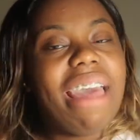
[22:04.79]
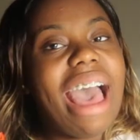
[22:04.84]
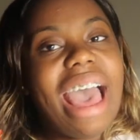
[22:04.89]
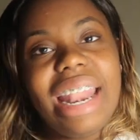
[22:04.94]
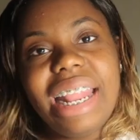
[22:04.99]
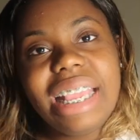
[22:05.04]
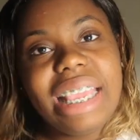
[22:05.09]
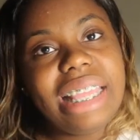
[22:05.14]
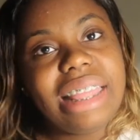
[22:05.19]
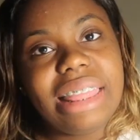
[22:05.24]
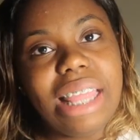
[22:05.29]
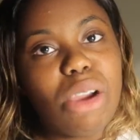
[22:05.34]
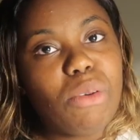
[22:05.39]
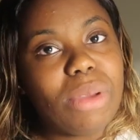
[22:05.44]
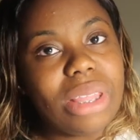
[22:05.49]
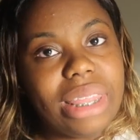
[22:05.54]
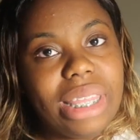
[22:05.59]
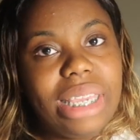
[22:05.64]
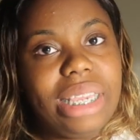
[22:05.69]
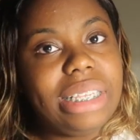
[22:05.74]
I didn't get that
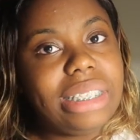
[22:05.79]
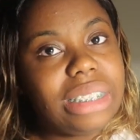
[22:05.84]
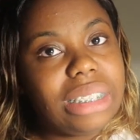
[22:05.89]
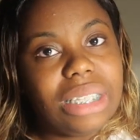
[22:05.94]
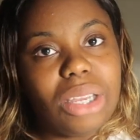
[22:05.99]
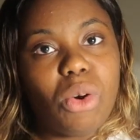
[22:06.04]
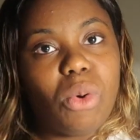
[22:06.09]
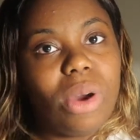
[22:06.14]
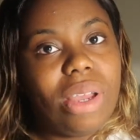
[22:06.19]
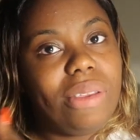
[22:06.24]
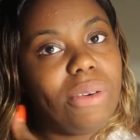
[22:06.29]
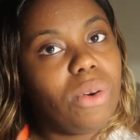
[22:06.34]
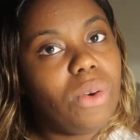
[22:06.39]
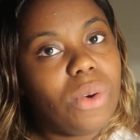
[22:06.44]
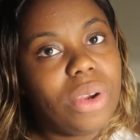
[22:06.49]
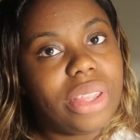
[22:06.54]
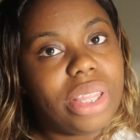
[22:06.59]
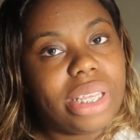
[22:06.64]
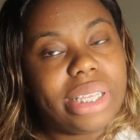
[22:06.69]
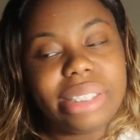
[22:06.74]
with these, the oil
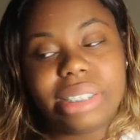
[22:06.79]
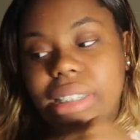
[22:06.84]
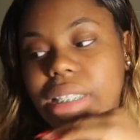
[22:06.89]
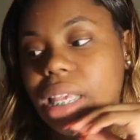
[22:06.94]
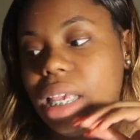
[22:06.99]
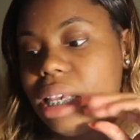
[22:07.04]
or this.